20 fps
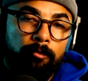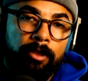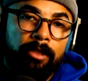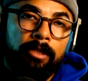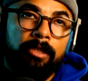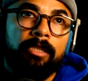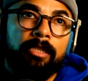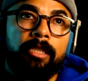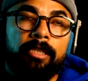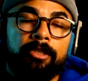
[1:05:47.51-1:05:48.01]
We
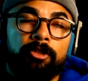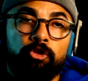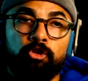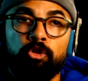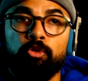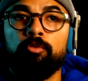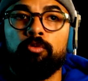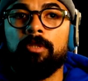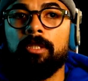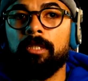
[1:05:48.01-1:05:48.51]
discussed
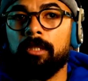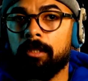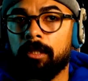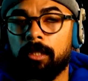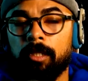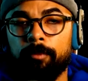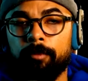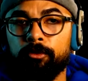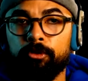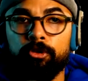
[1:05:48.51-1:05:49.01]
Julian a
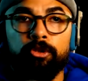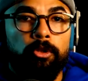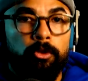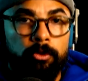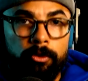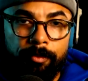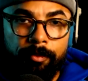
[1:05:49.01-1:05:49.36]
couple shows